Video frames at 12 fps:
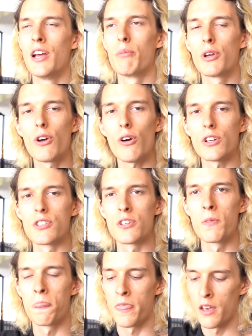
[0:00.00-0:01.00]
because
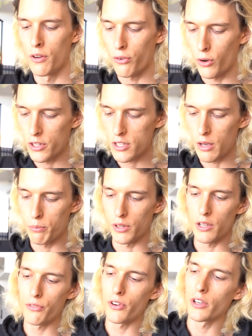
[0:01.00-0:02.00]
for example,
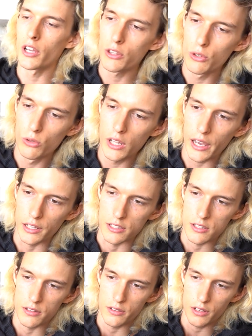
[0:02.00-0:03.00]
if I get new likes,